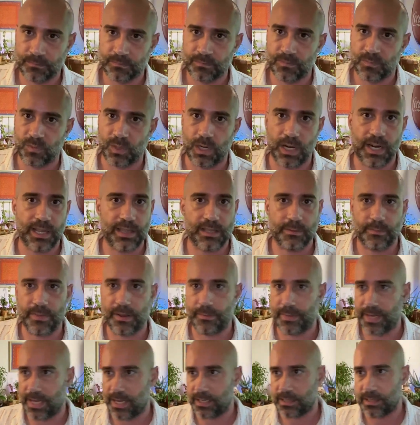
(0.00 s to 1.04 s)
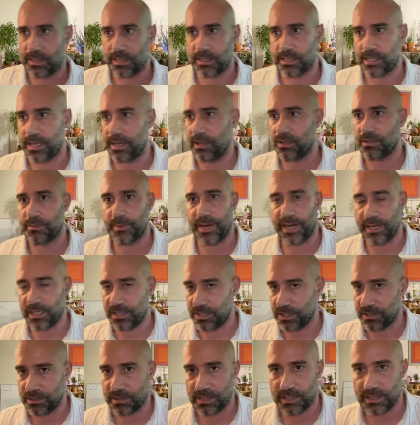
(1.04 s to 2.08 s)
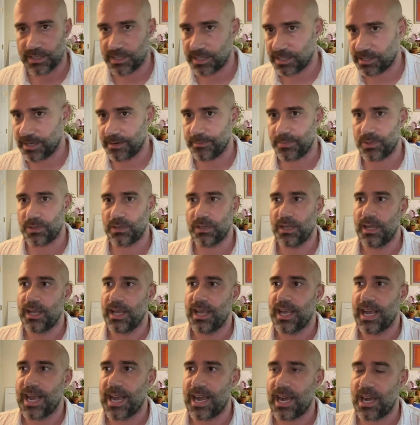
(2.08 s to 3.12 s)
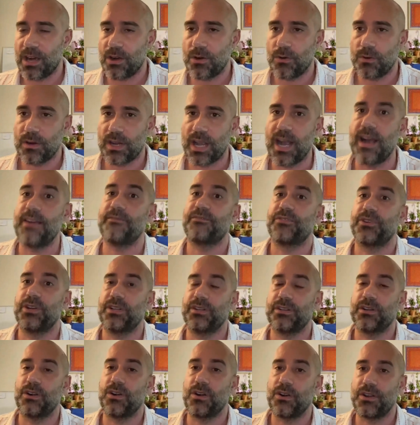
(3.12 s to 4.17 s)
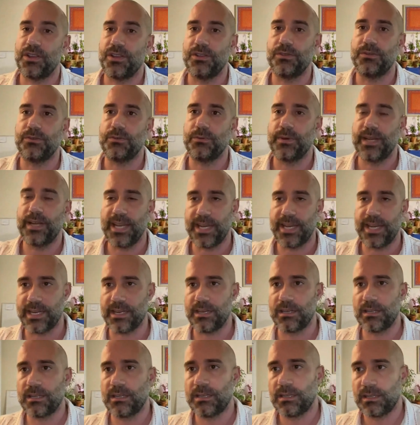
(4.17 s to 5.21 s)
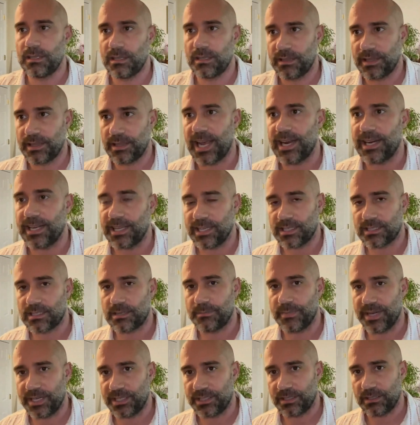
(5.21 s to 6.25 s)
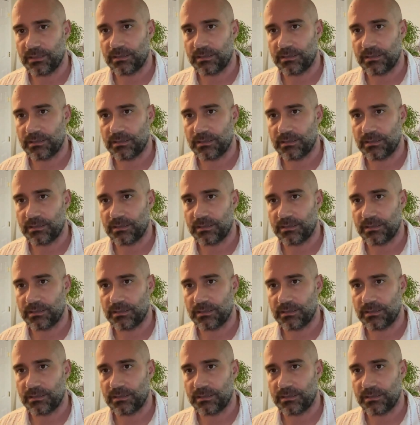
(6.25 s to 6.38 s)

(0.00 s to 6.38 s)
right? And then maybe ask the sales managers in this example, how confident are you in that estimation?